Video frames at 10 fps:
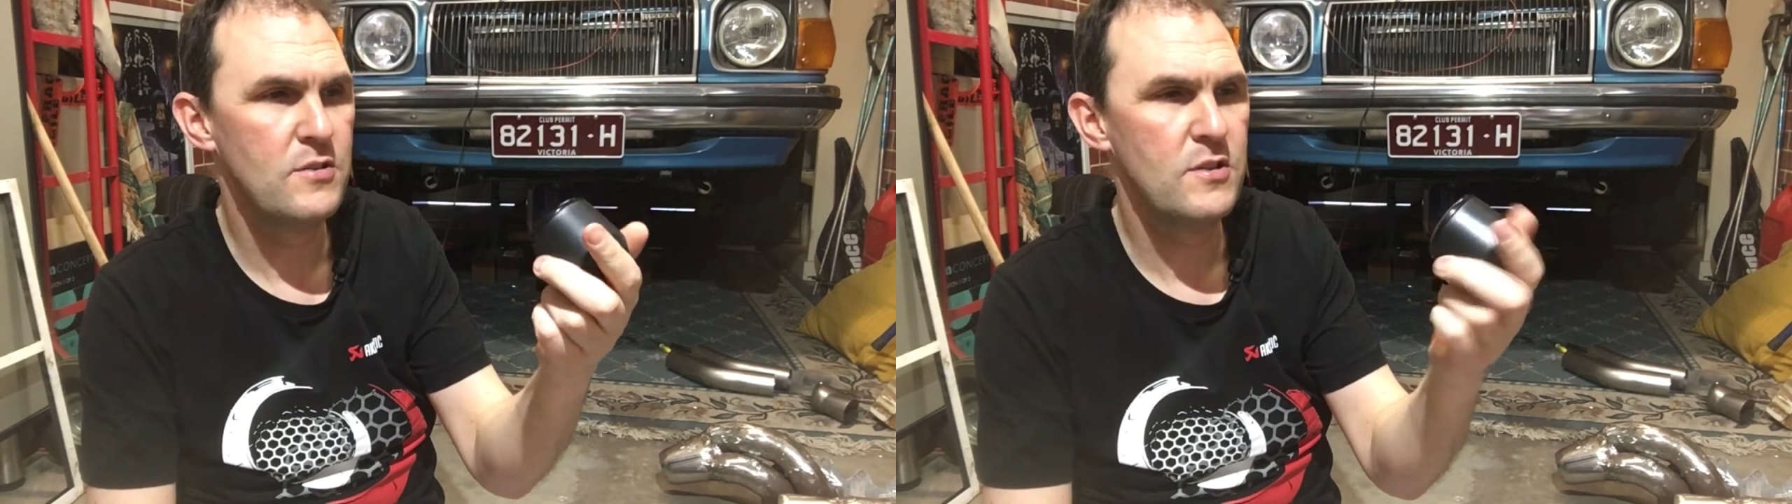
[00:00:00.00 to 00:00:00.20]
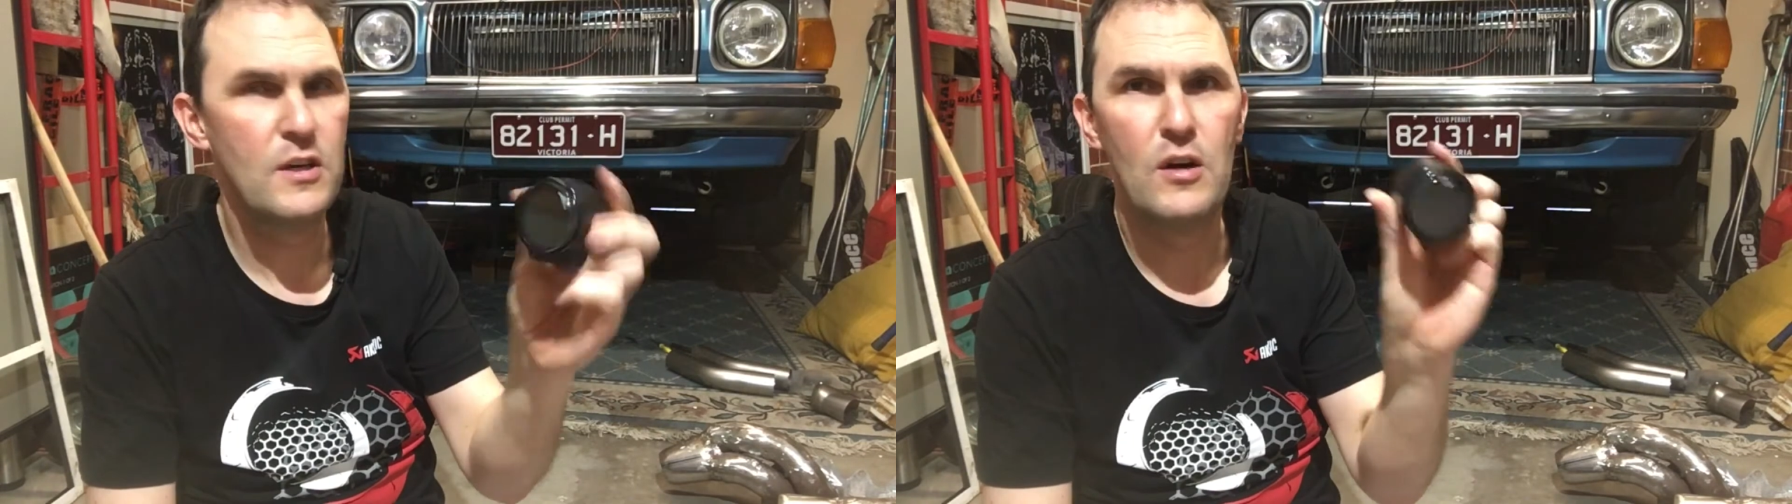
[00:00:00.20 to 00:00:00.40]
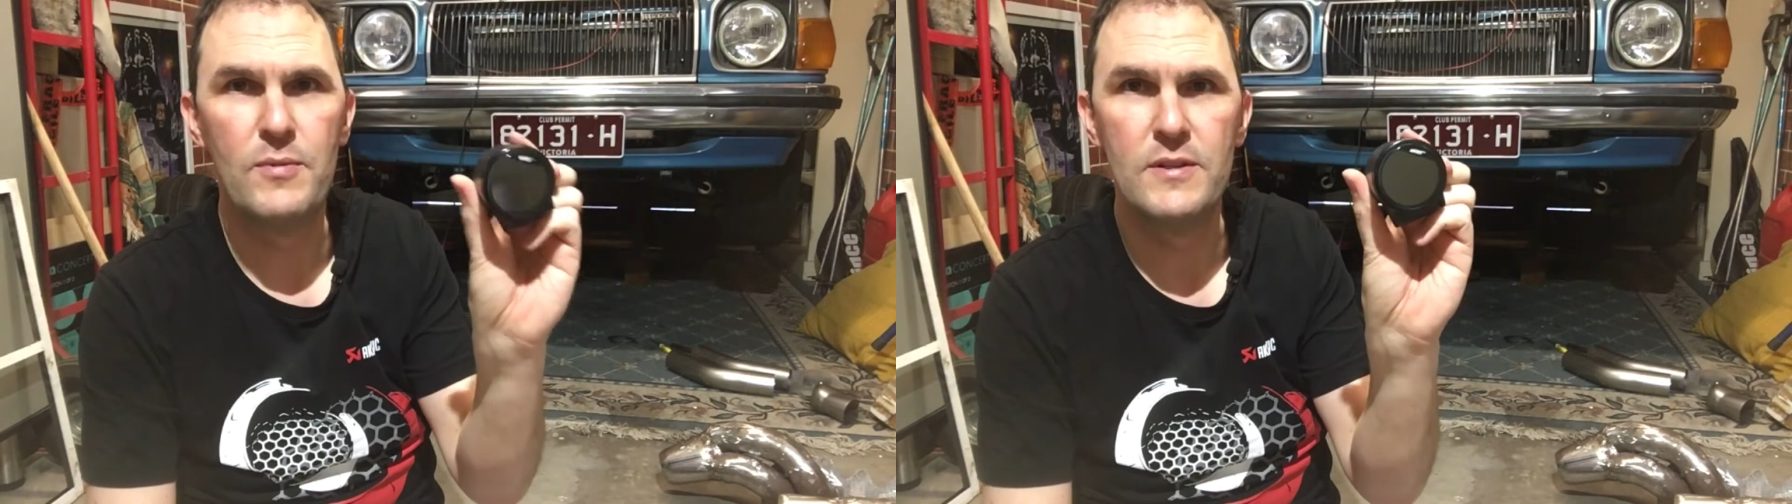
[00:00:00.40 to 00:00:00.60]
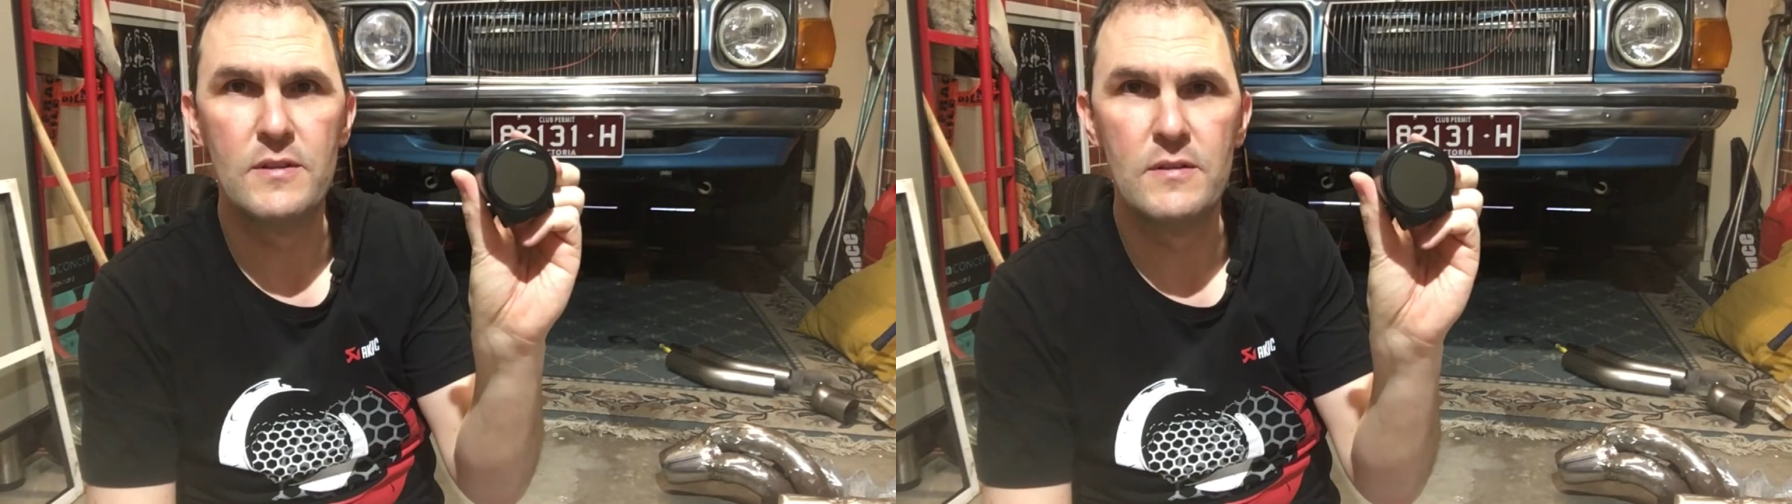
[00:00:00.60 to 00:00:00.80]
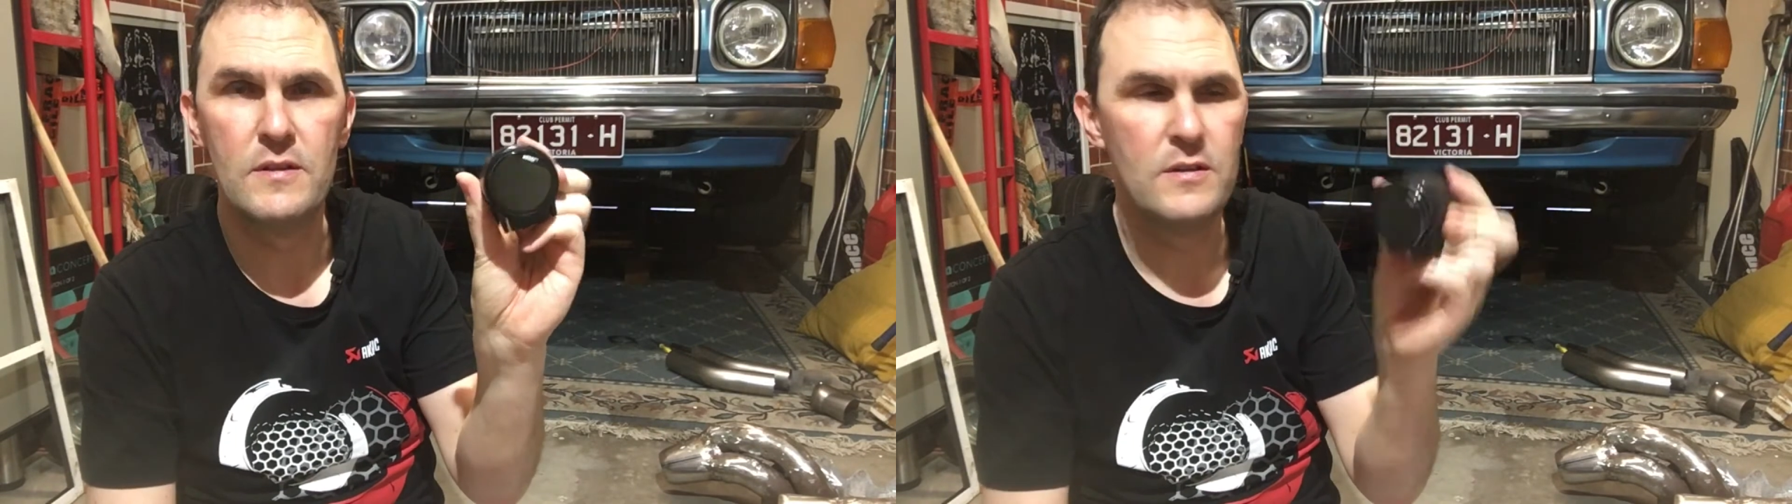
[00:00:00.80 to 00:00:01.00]
just go up
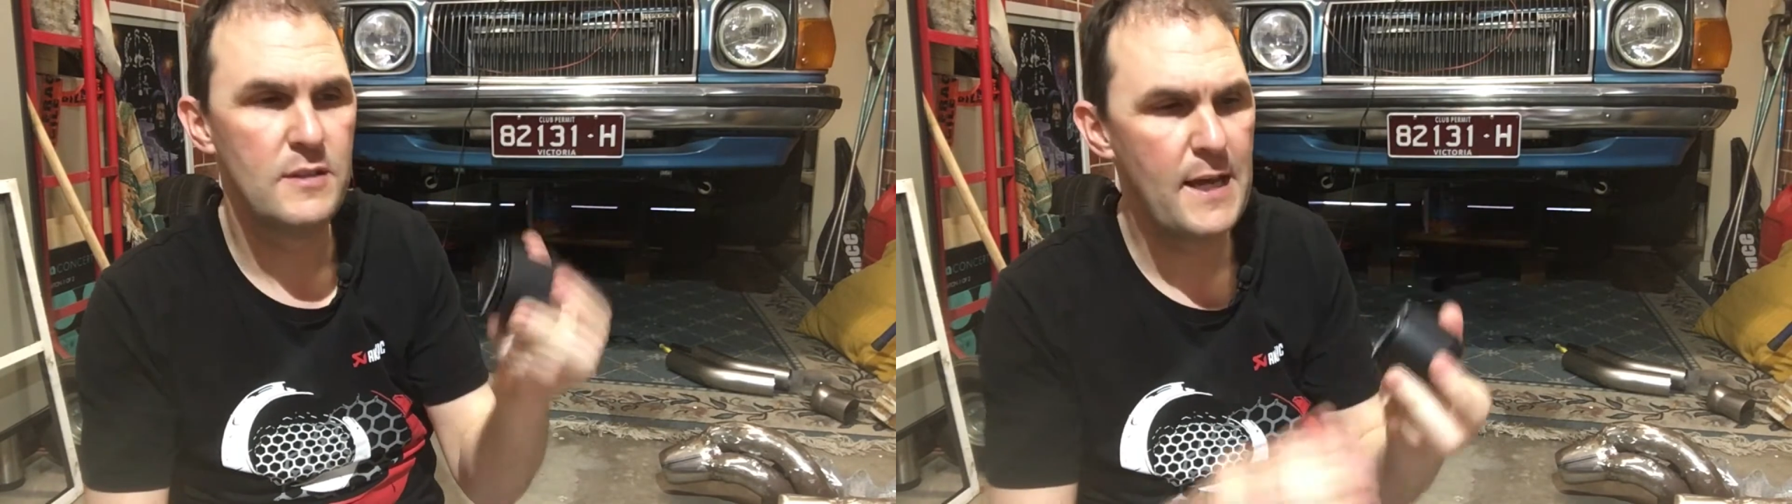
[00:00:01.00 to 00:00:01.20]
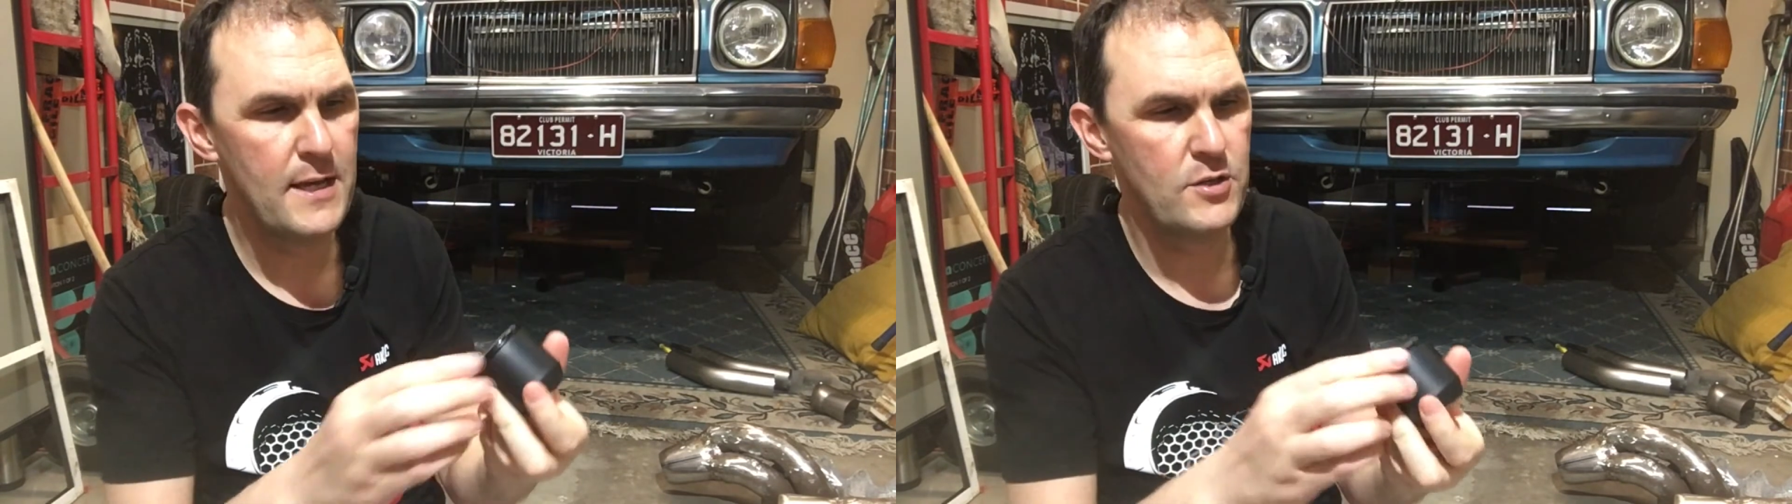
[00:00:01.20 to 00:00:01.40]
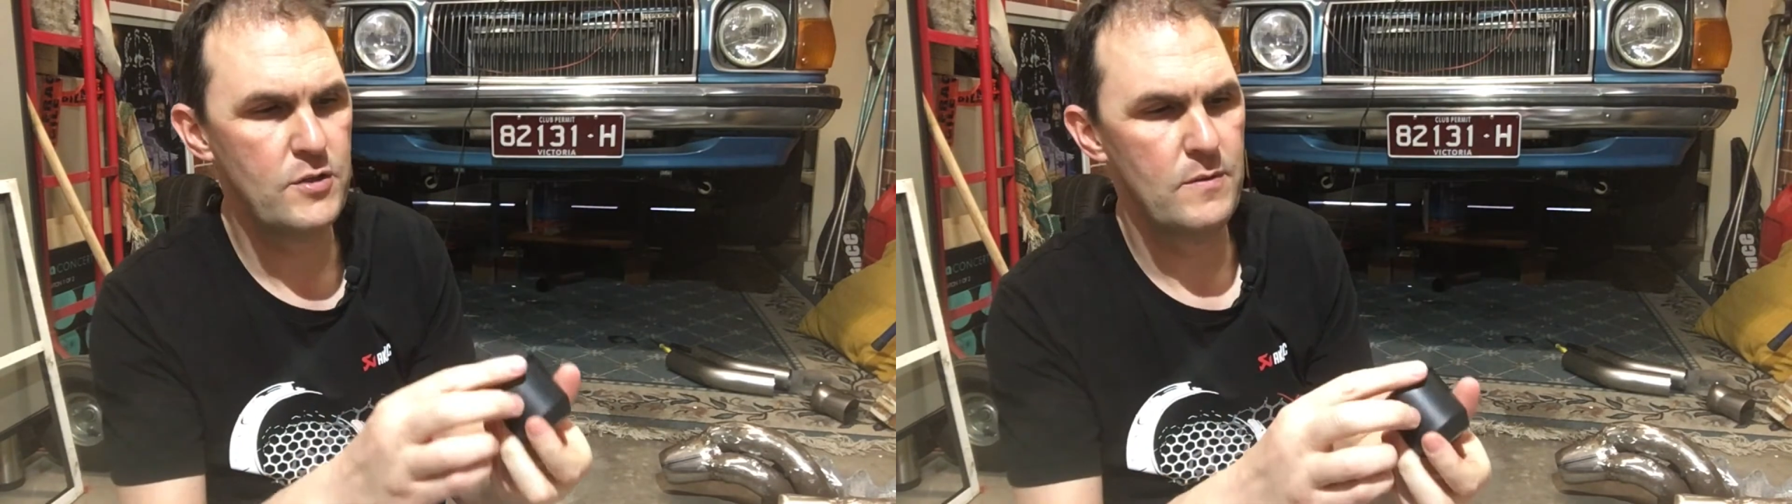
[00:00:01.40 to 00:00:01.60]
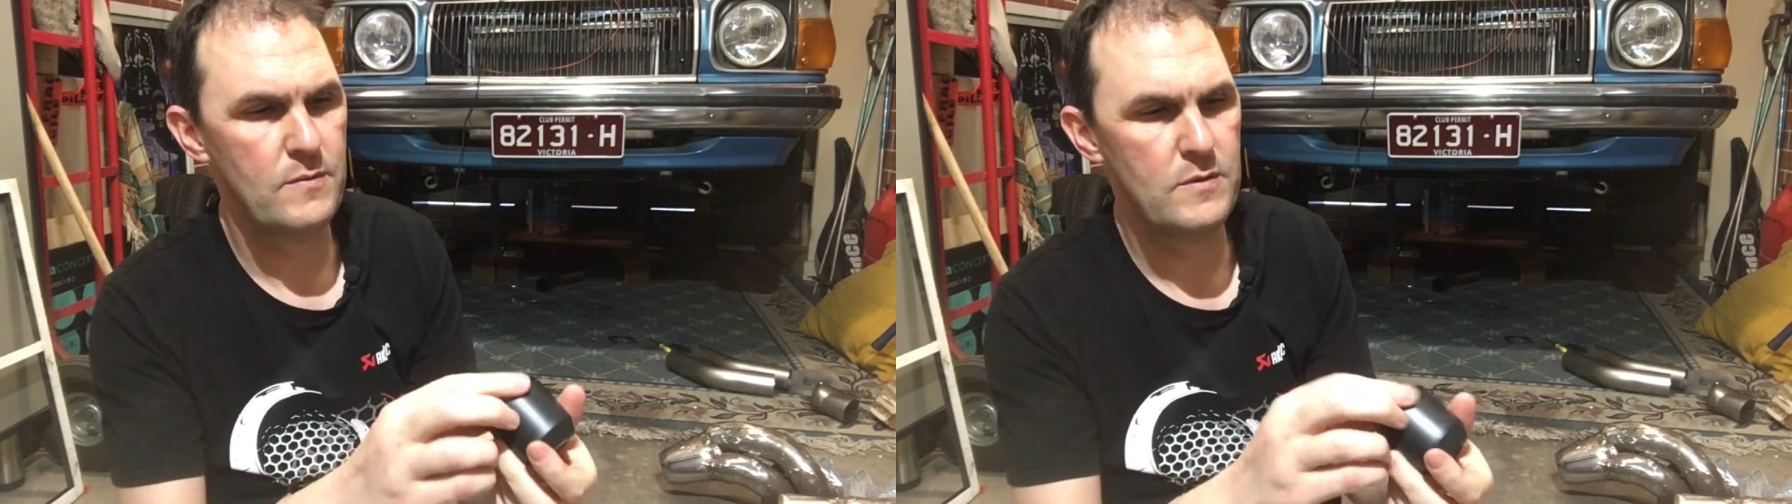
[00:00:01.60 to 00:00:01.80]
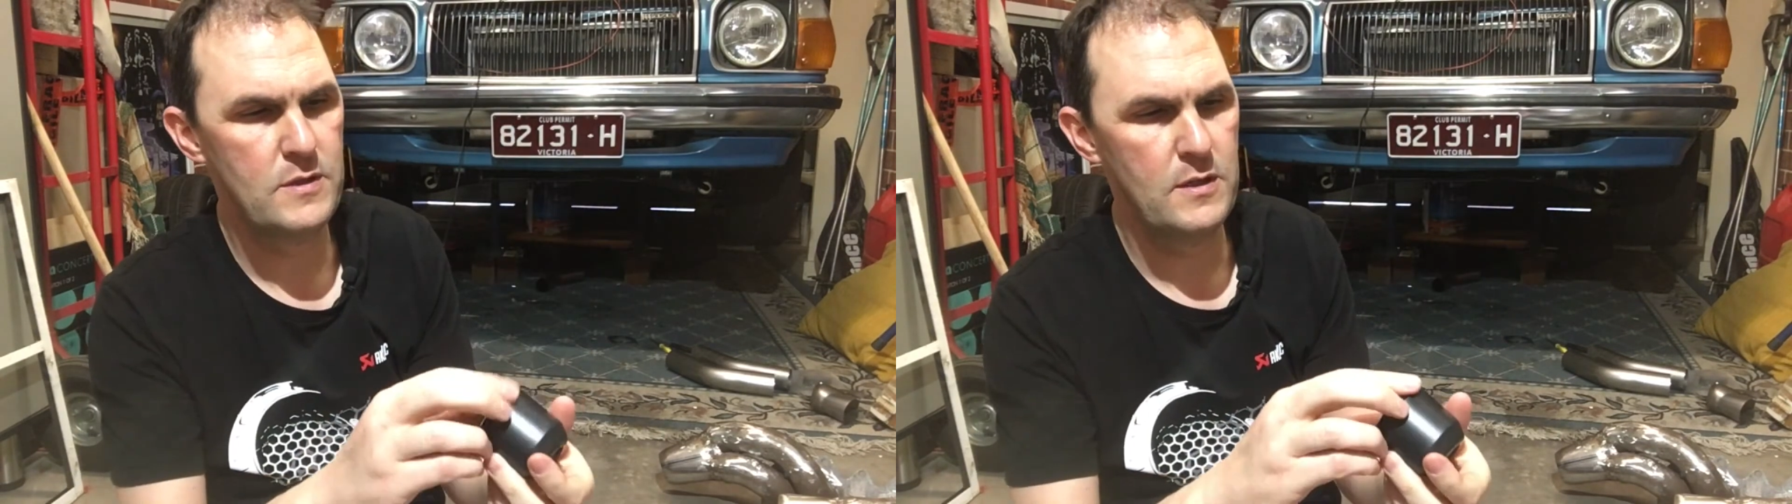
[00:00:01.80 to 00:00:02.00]
on the dash.
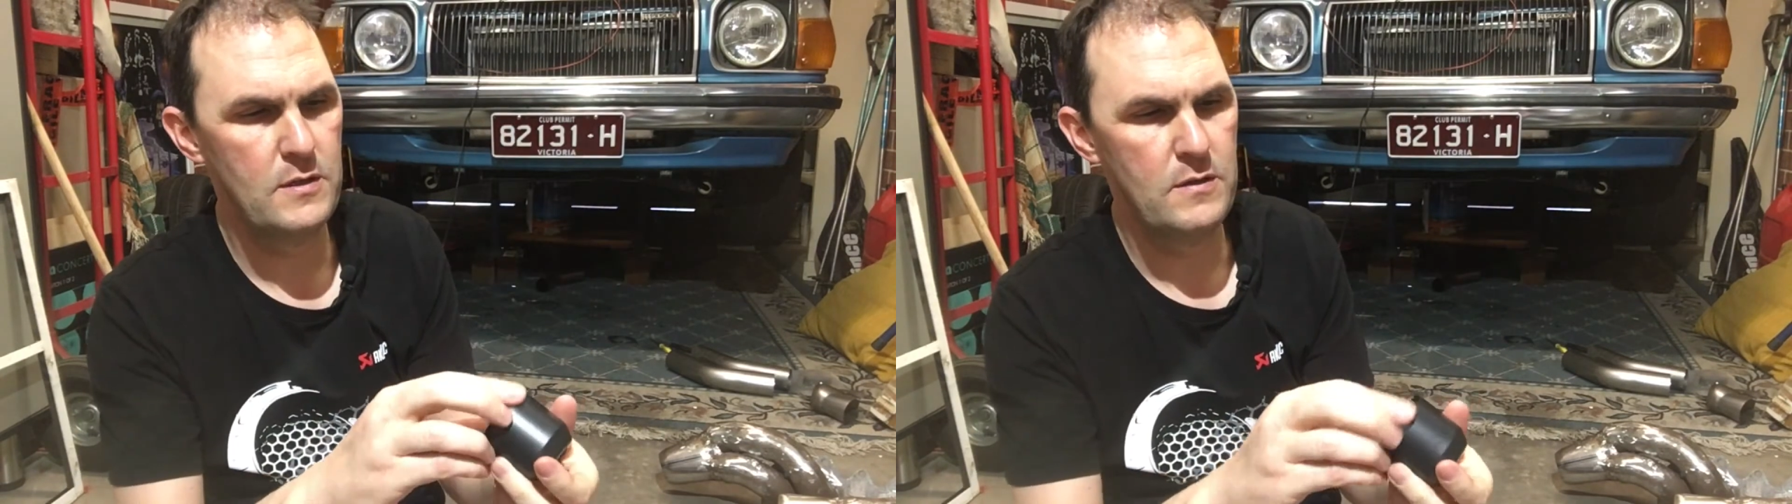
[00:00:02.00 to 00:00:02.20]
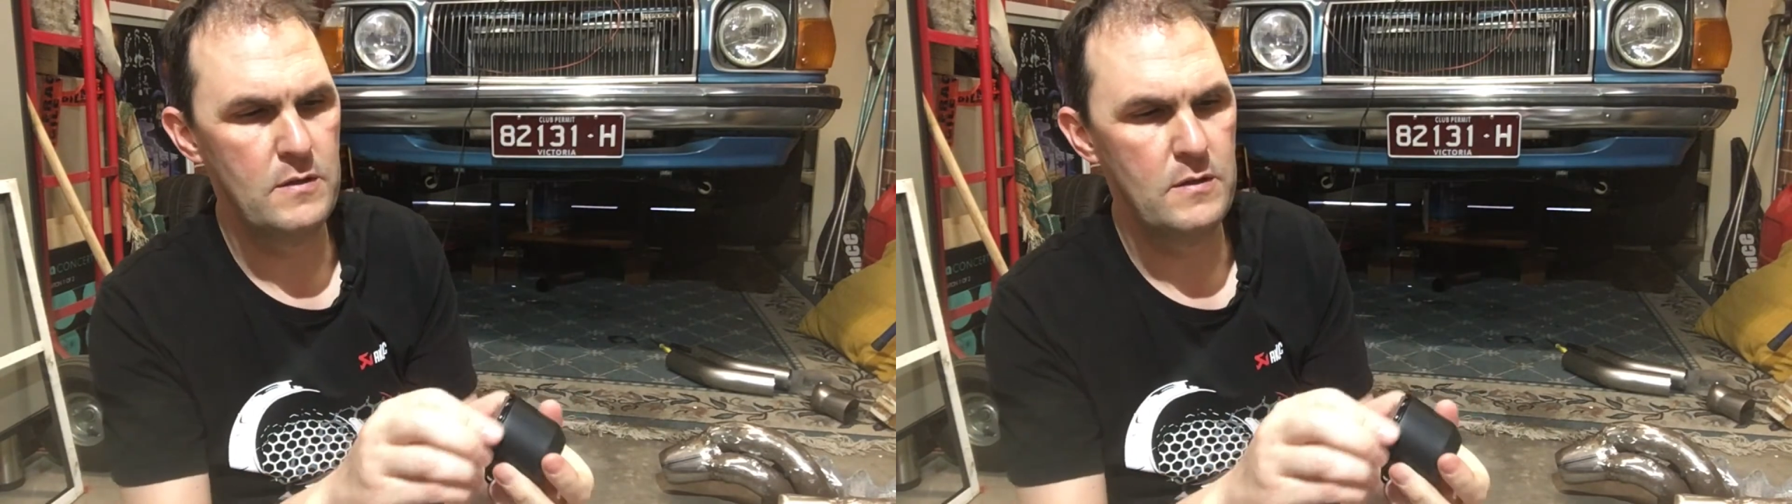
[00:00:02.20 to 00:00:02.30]
So